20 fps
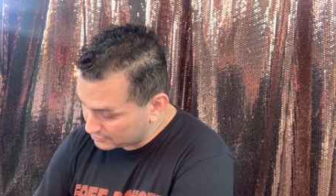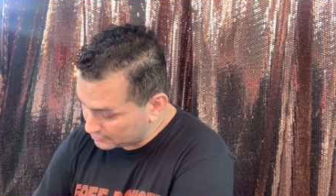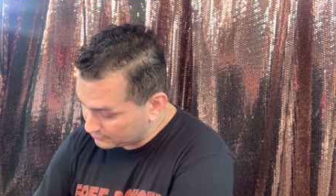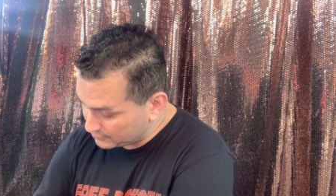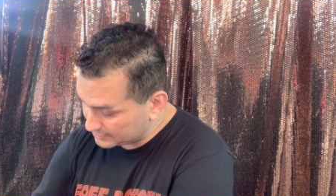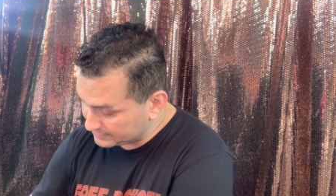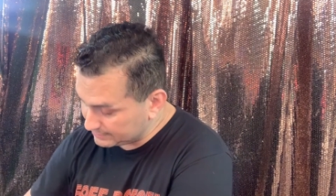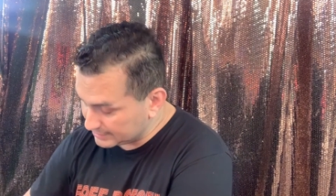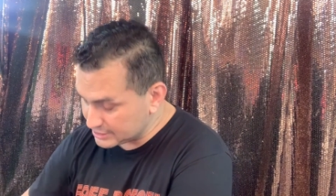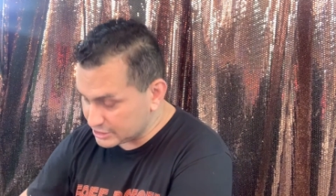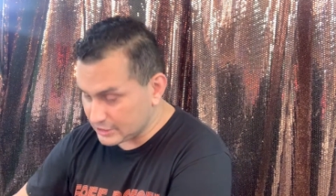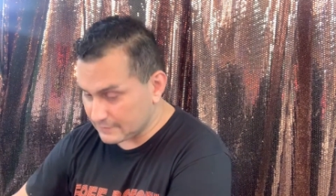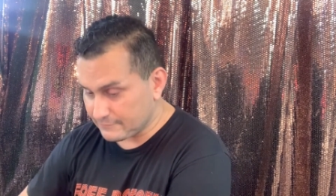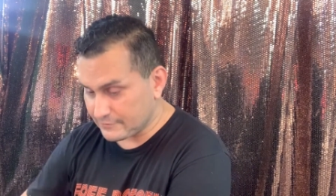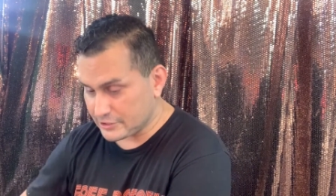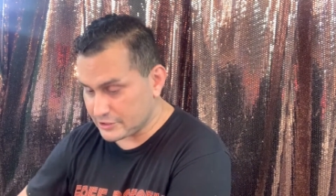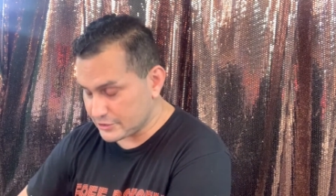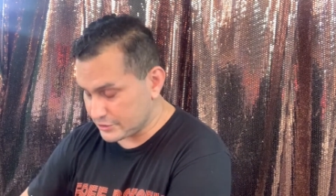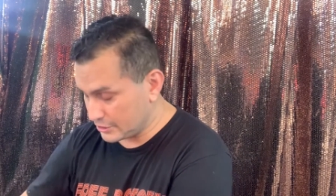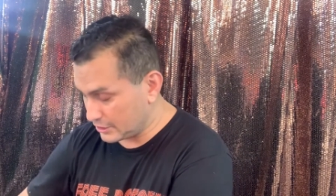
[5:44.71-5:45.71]
with my
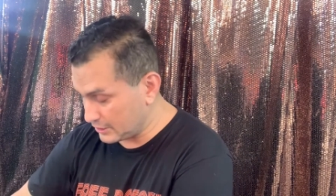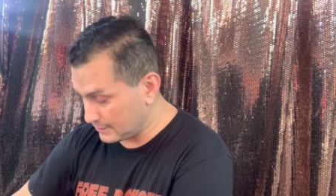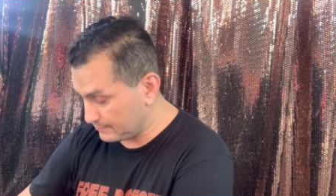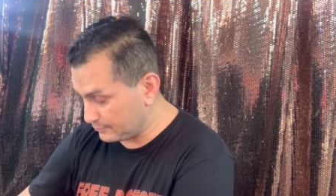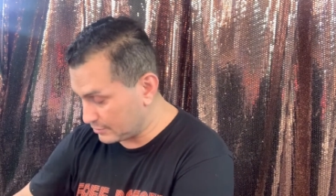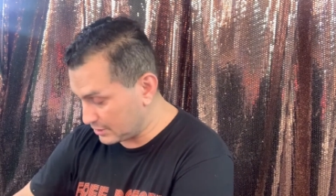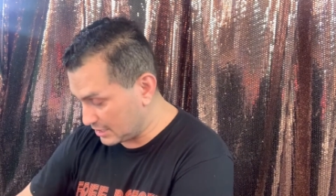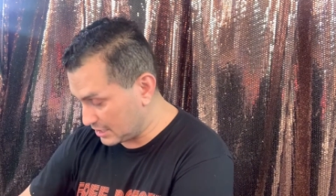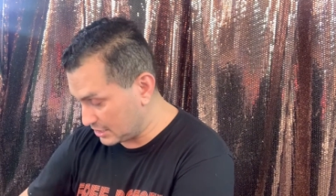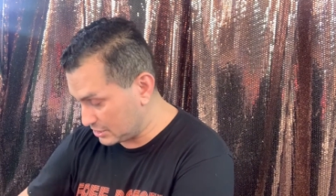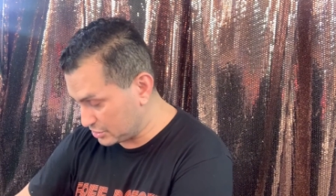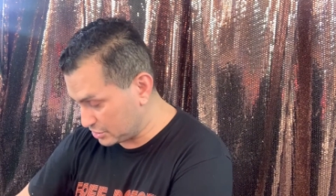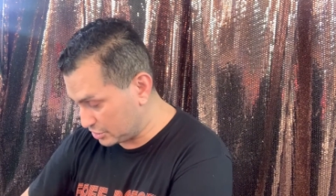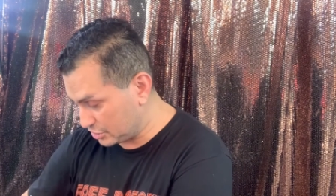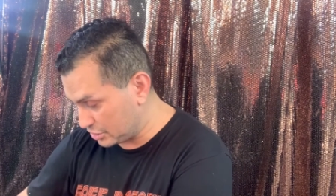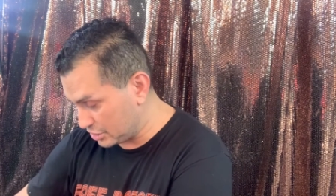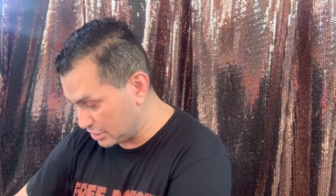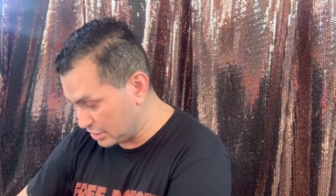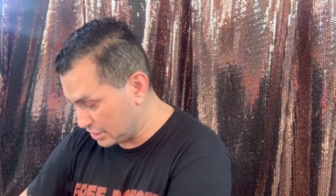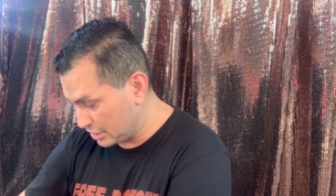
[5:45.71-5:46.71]
Jeffree Star
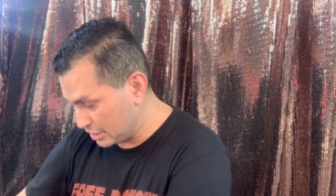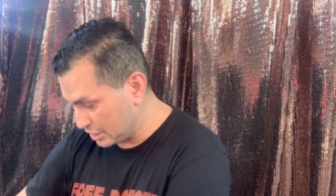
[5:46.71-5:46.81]
brush.